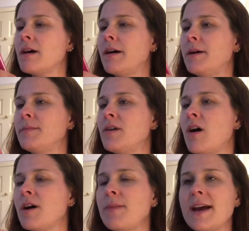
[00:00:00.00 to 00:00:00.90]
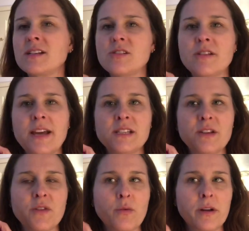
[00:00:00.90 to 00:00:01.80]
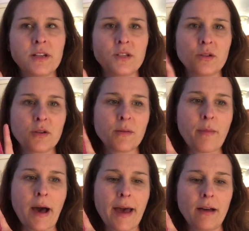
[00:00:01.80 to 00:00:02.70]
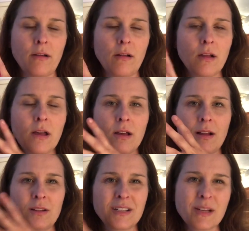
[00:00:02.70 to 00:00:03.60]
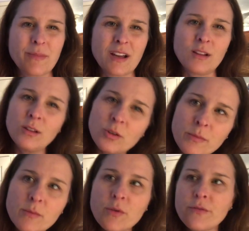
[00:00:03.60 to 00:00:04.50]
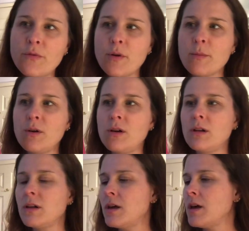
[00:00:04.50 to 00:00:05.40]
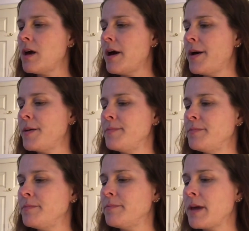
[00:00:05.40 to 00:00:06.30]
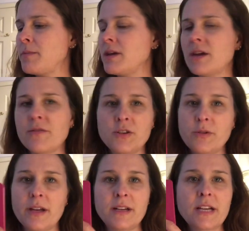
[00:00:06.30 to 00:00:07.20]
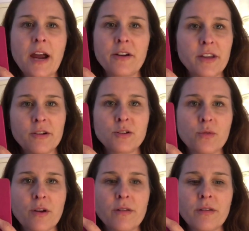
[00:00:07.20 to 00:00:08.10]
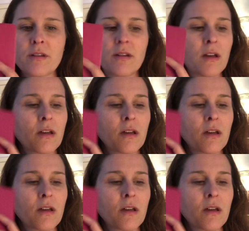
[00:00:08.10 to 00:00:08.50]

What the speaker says: The hardbacks are nice if you wanted to compile something a little bit more formal. Maybe if you're doing an entire year's worth,